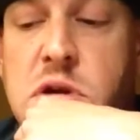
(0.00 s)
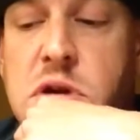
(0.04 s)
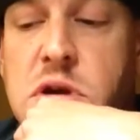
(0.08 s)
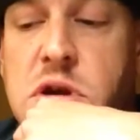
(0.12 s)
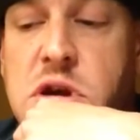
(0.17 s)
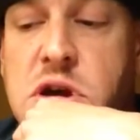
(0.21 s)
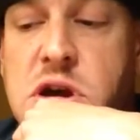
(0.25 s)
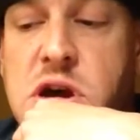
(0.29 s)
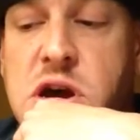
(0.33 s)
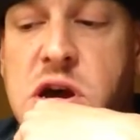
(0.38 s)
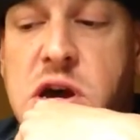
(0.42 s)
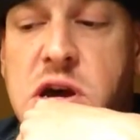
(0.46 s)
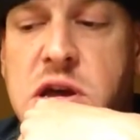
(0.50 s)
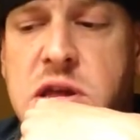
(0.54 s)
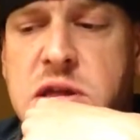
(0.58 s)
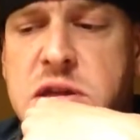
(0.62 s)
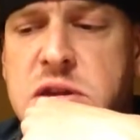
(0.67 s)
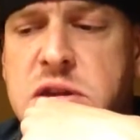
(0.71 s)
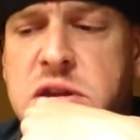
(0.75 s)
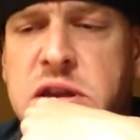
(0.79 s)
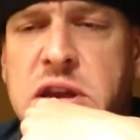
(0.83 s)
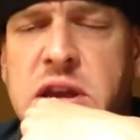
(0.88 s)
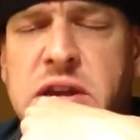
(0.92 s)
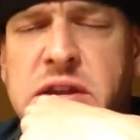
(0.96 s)
You
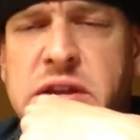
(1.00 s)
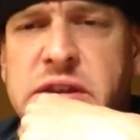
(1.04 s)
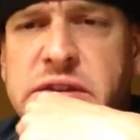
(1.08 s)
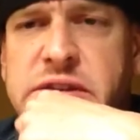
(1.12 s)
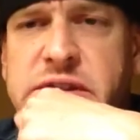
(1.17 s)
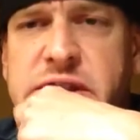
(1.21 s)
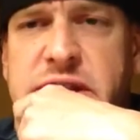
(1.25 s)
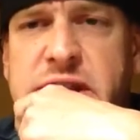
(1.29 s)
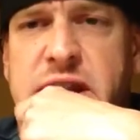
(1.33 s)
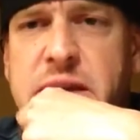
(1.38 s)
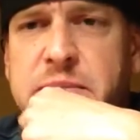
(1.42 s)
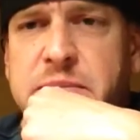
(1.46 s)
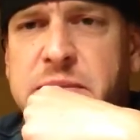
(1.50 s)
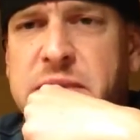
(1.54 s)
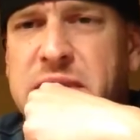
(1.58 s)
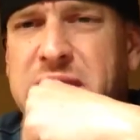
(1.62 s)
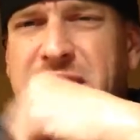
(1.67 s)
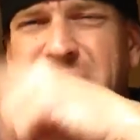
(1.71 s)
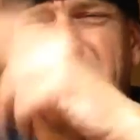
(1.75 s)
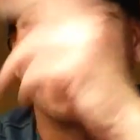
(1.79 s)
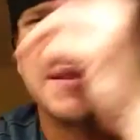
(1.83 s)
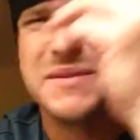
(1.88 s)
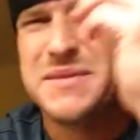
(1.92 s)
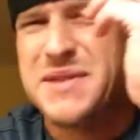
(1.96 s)
can get this thing up,
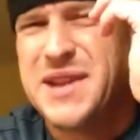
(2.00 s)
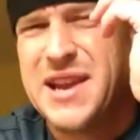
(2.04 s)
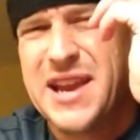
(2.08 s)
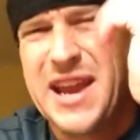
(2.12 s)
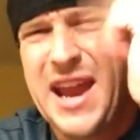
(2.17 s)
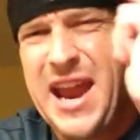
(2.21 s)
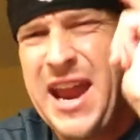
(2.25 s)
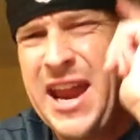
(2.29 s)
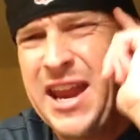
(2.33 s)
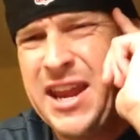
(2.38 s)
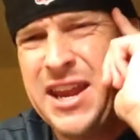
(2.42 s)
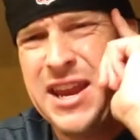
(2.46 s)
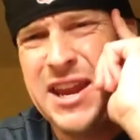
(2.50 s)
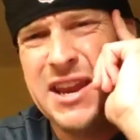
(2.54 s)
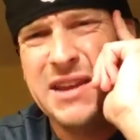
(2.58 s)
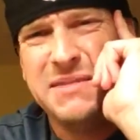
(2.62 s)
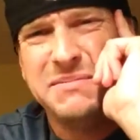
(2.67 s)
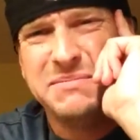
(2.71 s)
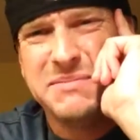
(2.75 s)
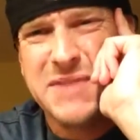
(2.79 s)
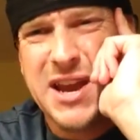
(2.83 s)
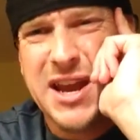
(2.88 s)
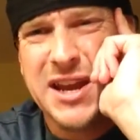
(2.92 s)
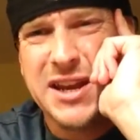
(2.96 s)
think like 80,
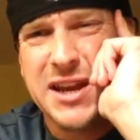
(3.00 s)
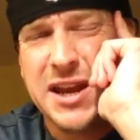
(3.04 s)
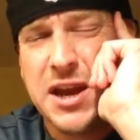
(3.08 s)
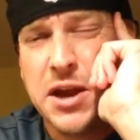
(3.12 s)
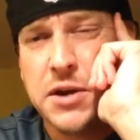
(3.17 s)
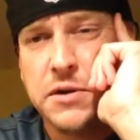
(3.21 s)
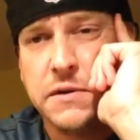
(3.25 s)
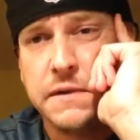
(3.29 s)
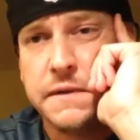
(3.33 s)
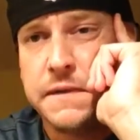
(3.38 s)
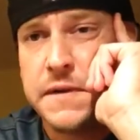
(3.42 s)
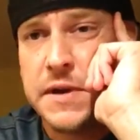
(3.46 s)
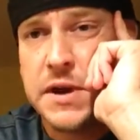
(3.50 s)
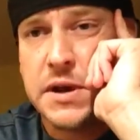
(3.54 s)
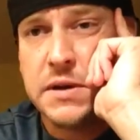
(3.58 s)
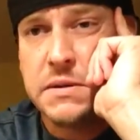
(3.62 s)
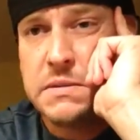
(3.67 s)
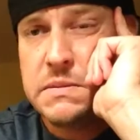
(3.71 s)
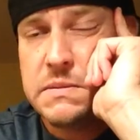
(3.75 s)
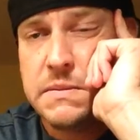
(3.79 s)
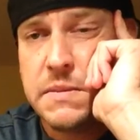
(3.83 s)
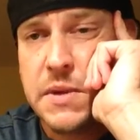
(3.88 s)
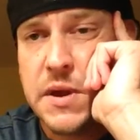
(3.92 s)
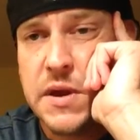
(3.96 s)
90, 100 feet.
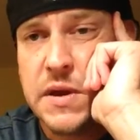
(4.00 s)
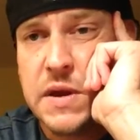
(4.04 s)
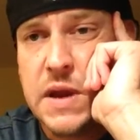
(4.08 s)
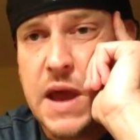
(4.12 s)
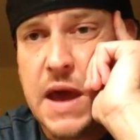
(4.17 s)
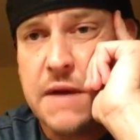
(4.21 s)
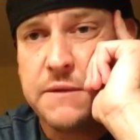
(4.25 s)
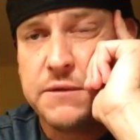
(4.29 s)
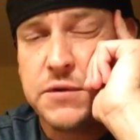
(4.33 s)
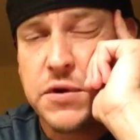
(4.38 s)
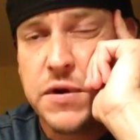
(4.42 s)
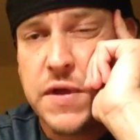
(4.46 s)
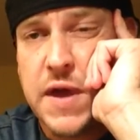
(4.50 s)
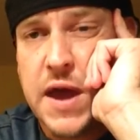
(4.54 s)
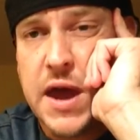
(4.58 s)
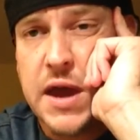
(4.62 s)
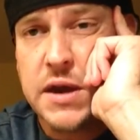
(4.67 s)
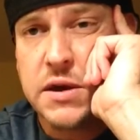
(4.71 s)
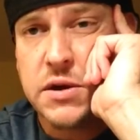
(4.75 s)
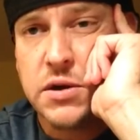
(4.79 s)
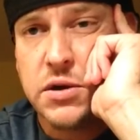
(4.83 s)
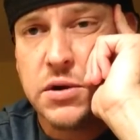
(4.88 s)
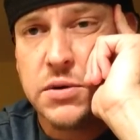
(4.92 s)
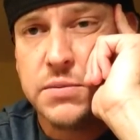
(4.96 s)
But after
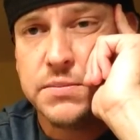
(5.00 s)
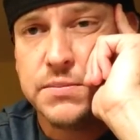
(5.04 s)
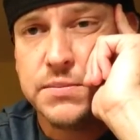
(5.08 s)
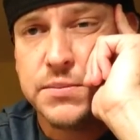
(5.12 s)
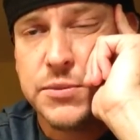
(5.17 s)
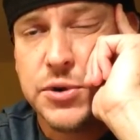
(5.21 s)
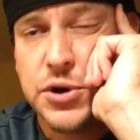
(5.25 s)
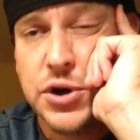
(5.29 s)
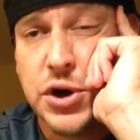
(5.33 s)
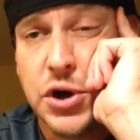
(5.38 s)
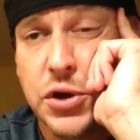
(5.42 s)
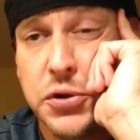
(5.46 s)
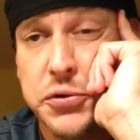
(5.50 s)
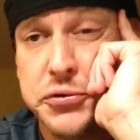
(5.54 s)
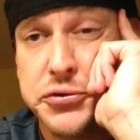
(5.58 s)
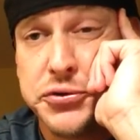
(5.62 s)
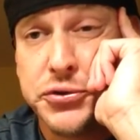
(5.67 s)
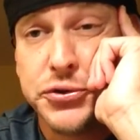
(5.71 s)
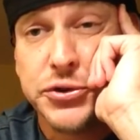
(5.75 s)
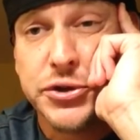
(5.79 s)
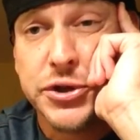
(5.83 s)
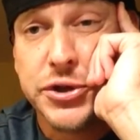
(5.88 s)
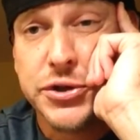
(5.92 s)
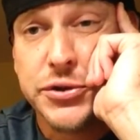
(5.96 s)
that, you're going to lose
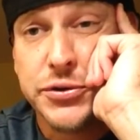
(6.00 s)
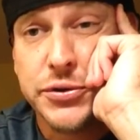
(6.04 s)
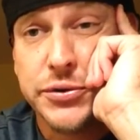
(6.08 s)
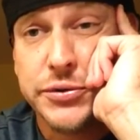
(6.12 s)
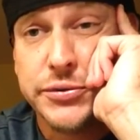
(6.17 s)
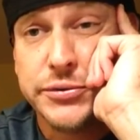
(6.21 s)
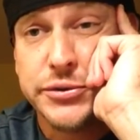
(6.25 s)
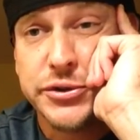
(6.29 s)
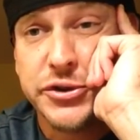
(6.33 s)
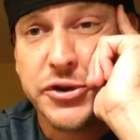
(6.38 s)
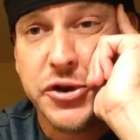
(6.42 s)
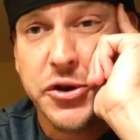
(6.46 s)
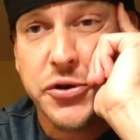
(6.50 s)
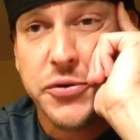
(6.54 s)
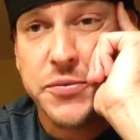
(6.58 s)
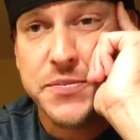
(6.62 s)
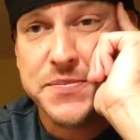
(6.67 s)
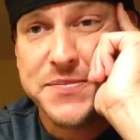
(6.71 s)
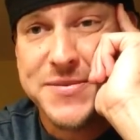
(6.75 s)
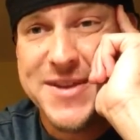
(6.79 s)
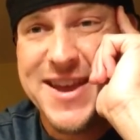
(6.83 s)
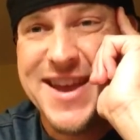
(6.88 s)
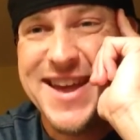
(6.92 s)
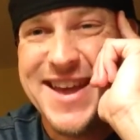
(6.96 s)
your signal. So,
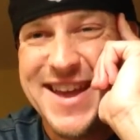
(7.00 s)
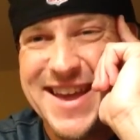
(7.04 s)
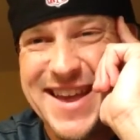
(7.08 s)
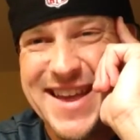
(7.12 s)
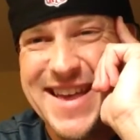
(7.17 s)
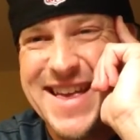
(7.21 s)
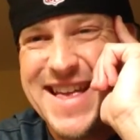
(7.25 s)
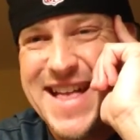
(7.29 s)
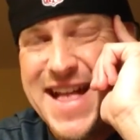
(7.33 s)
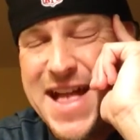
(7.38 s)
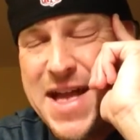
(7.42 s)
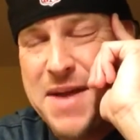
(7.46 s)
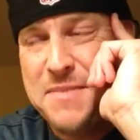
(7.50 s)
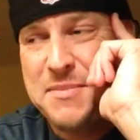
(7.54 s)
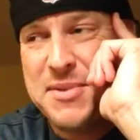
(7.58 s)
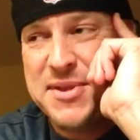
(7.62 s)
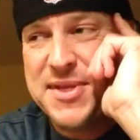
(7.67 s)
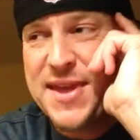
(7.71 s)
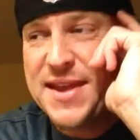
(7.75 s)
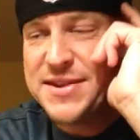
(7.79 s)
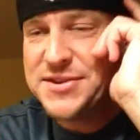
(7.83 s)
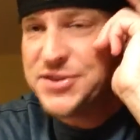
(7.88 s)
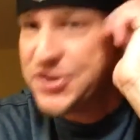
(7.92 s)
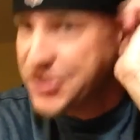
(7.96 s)
but
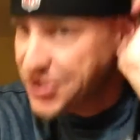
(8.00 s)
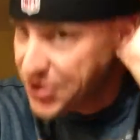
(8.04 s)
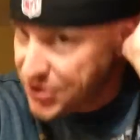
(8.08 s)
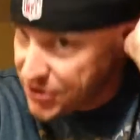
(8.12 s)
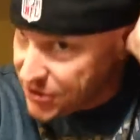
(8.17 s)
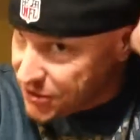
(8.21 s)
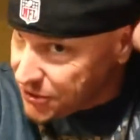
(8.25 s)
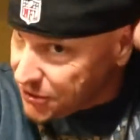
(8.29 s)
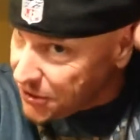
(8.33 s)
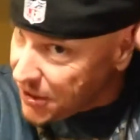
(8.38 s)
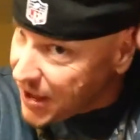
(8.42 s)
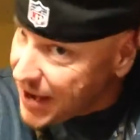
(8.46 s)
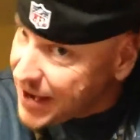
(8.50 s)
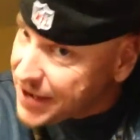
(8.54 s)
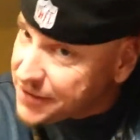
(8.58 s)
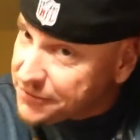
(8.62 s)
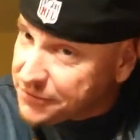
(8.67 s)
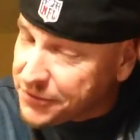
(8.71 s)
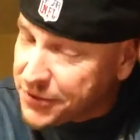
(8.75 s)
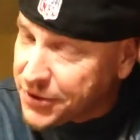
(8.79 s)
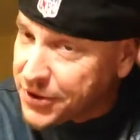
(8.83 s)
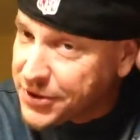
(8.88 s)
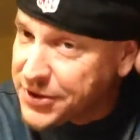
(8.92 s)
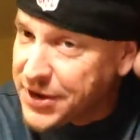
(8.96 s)
that's a good little height
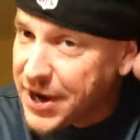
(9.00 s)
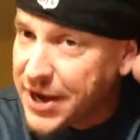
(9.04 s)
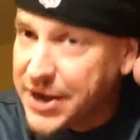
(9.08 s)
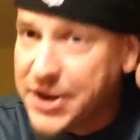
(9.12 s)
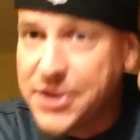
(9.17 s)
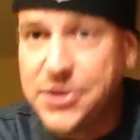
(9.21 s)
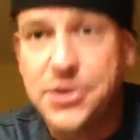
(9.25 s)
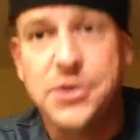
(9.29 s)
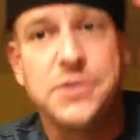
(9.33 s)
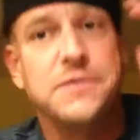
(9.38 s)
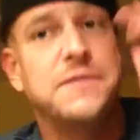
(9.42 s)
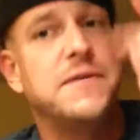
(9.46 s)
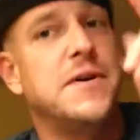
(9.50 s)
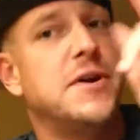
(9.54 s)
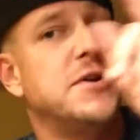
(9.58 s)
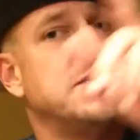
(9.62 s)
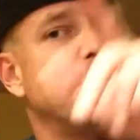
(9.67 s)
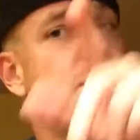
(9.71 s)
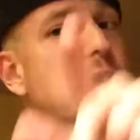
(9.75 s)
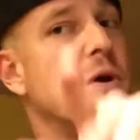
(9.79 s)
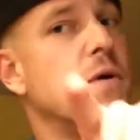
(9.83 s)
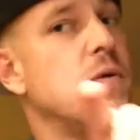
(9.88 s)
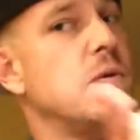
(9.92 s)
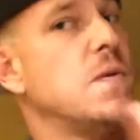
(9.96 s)
for a tiny little fun
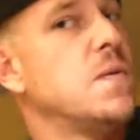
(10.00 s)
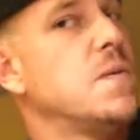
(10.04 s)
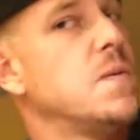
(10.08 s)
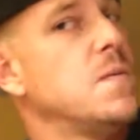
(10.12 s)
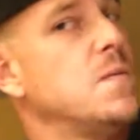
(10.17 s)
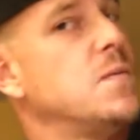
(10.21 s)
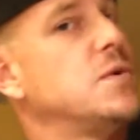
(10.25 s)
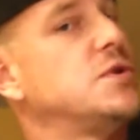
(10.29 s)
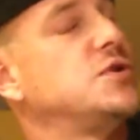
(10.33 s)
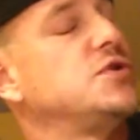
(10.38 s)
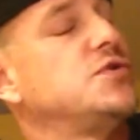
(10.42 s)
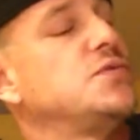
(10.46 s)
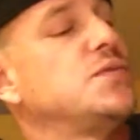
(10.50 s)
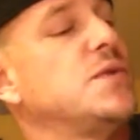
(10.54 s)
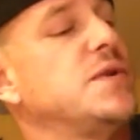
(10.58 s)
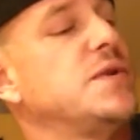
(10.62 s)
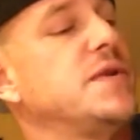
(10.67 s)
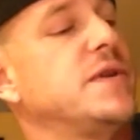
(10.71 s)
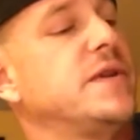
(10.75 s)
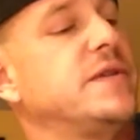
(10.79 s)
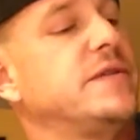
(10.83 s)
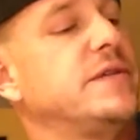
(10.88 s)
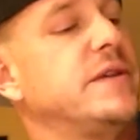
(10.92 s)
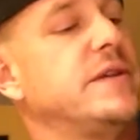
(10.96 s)
drone, which is what
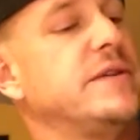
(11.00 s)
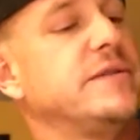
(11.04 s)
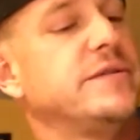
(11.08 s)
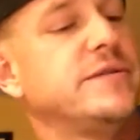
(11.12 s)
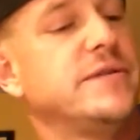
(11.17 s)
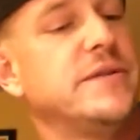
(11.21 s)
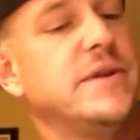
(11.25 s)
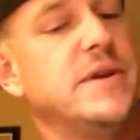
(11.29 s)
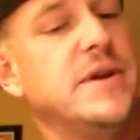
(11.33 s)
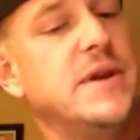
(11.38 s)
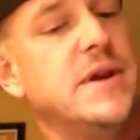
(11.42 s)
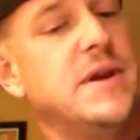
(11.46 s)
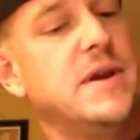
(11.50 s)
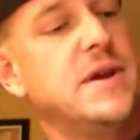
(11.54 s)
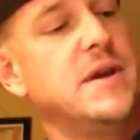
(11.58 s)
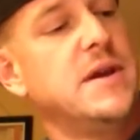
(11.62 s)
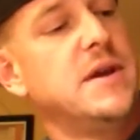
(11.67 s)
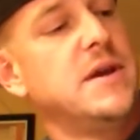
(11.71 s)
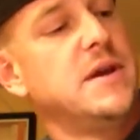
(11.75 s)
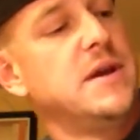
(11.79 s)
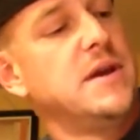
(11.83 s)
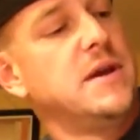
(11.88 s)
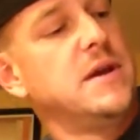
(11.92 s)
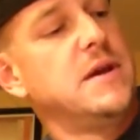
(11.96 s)
this is.
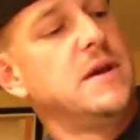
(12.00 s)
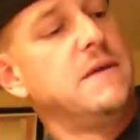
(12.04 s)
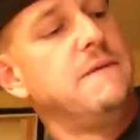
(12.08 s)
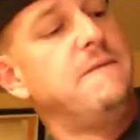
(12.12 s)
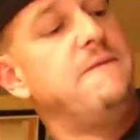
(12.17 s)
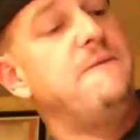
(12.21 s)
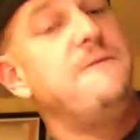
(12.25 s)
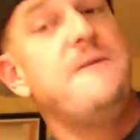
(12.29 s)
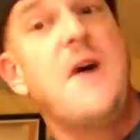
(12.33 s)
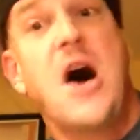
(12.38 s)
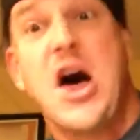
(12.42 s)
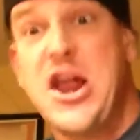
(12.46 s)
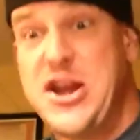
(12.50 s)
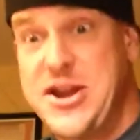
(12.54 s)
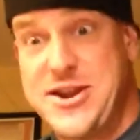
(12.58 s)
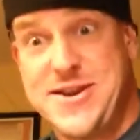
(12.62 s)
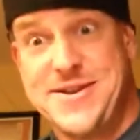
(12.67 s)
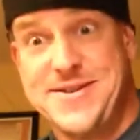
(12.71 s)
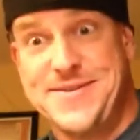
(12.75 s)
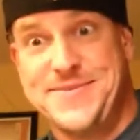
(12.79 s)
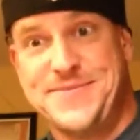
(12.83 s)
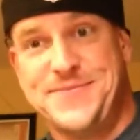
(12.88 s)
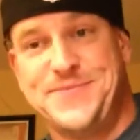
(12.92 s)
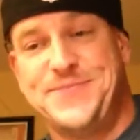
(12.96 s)
Fun.
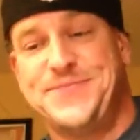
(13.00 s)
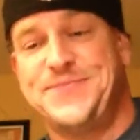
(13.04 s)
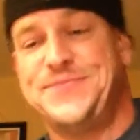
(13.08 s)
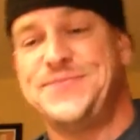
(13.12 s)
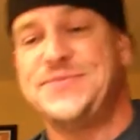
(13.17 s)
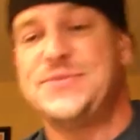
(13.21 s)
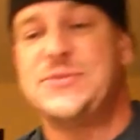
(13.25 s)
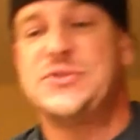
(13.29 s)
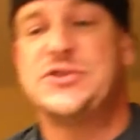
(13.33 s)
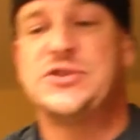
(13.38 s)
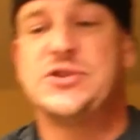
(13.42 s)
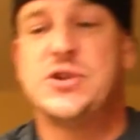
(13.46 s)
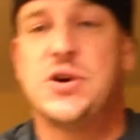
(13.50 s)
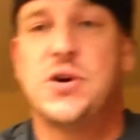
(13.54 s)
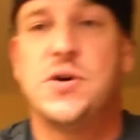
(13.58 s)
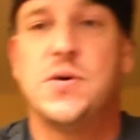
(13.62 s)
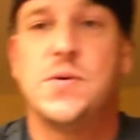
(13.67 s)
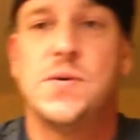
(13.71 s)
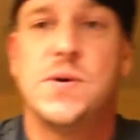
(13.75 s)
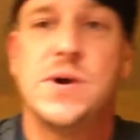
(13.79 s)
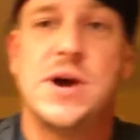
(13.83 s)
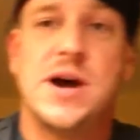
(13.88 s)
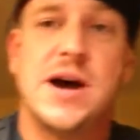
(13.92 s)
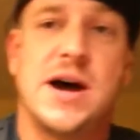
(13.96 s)
So,